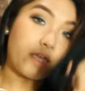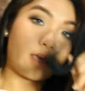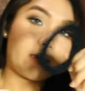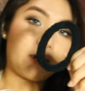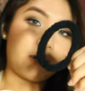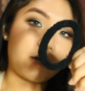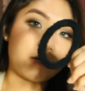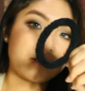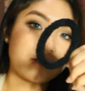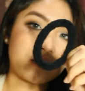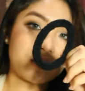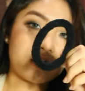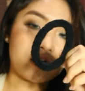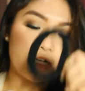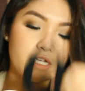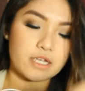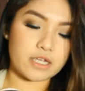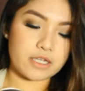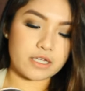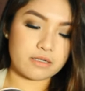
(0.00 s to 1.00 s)
hair
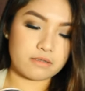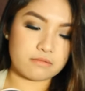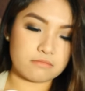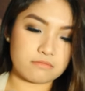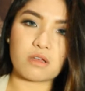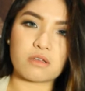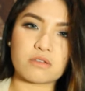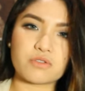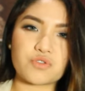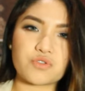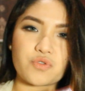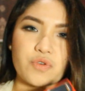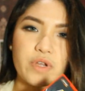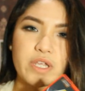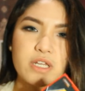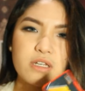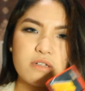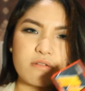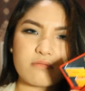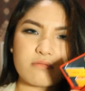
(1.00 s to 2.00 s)
tie,
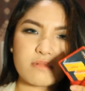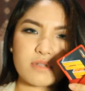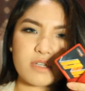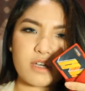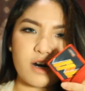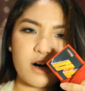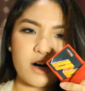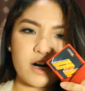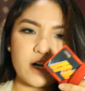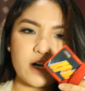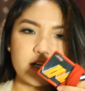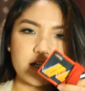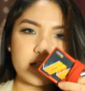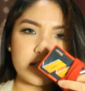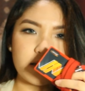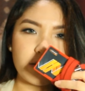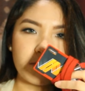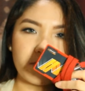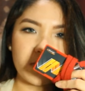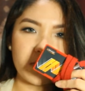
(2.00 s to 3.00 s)
string, card,
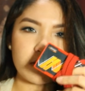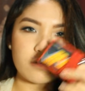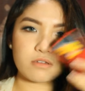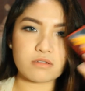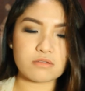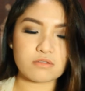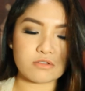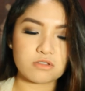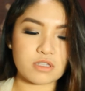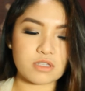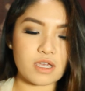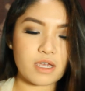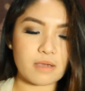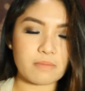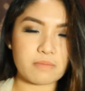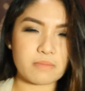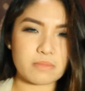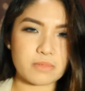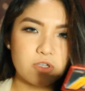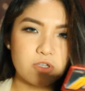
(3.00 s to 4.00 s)
something to
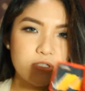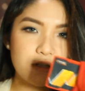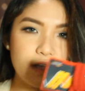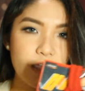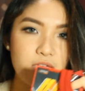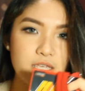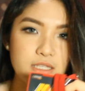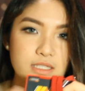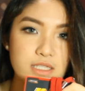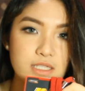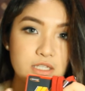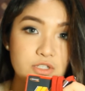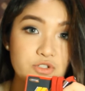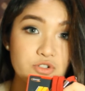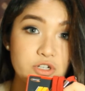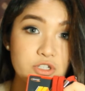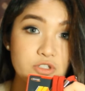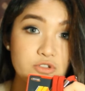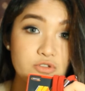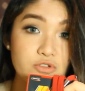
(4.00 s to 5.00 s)
tap because I take
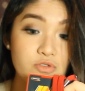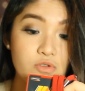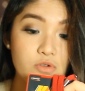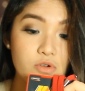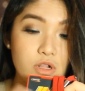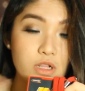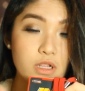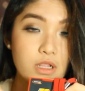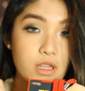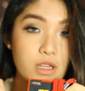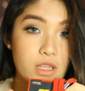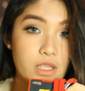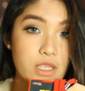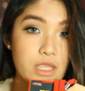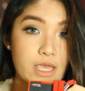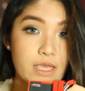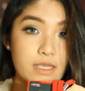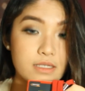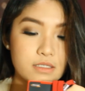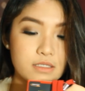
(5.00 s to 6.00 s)
train to school.
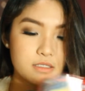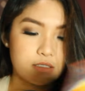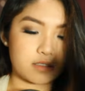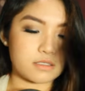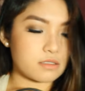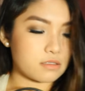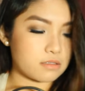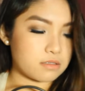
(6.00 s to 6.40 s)
Yes.